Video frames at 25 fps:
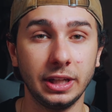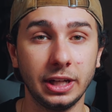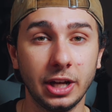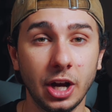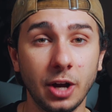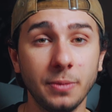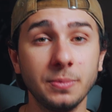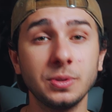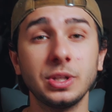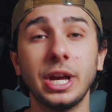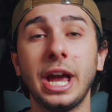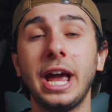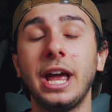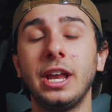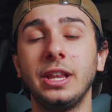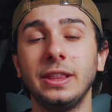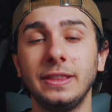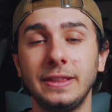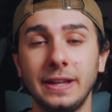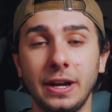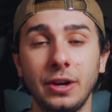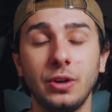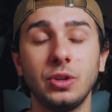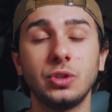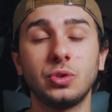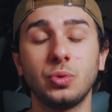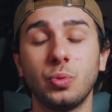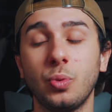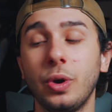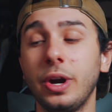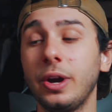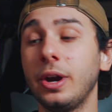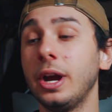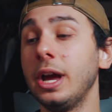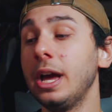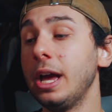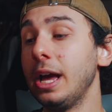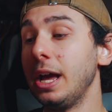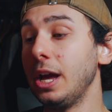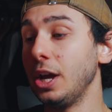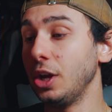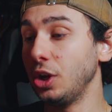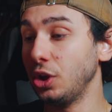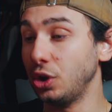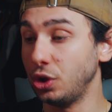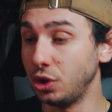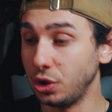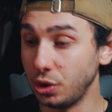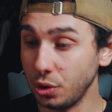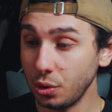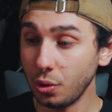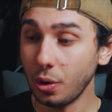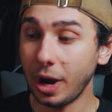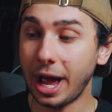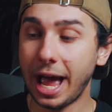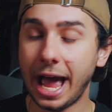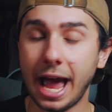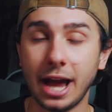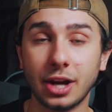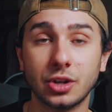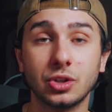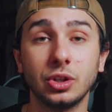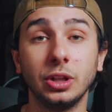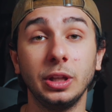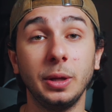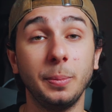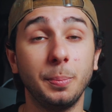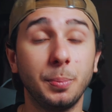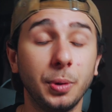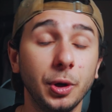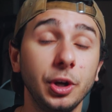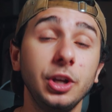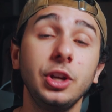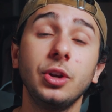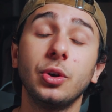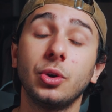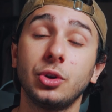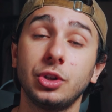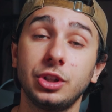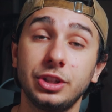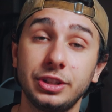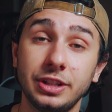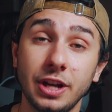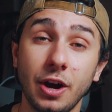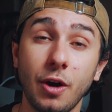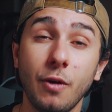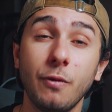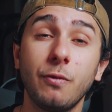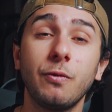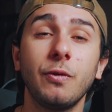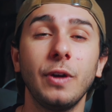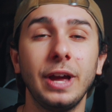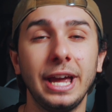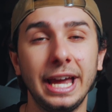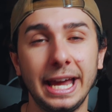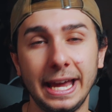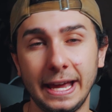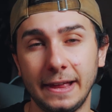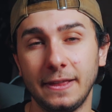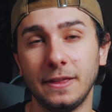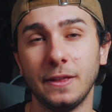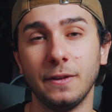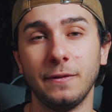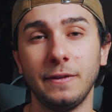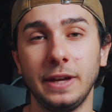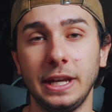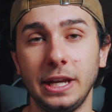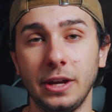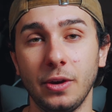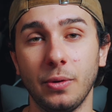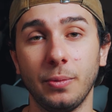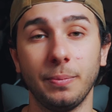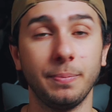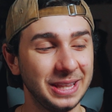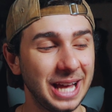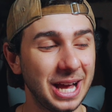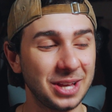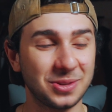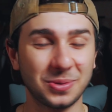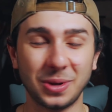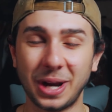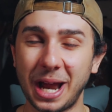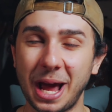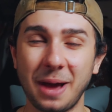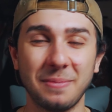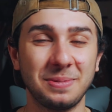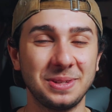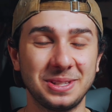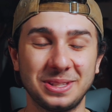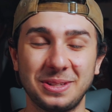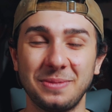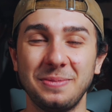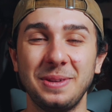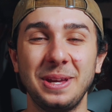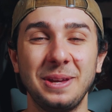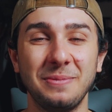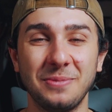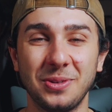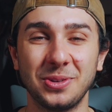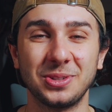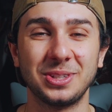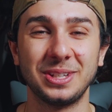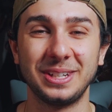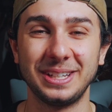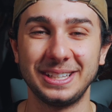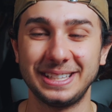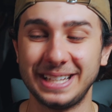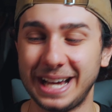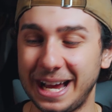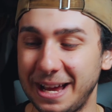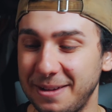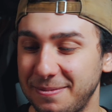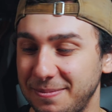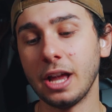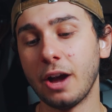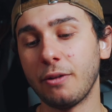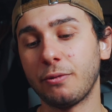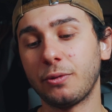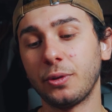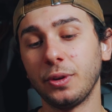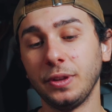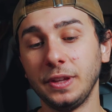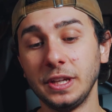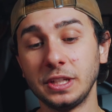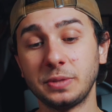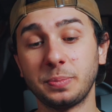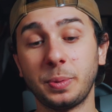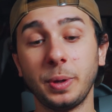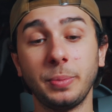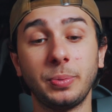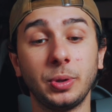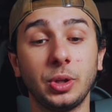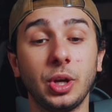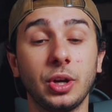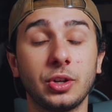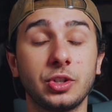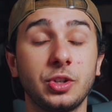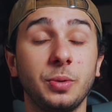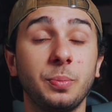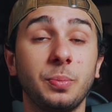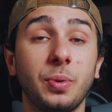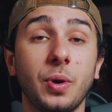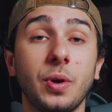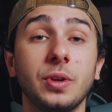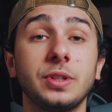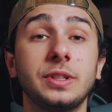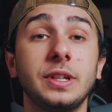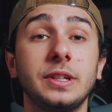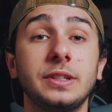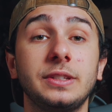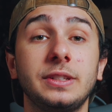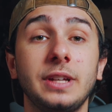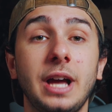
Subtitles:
comes, and there is where you actually put yourself in the video. That's what happens to me most of the time. Now, for this pre-production process,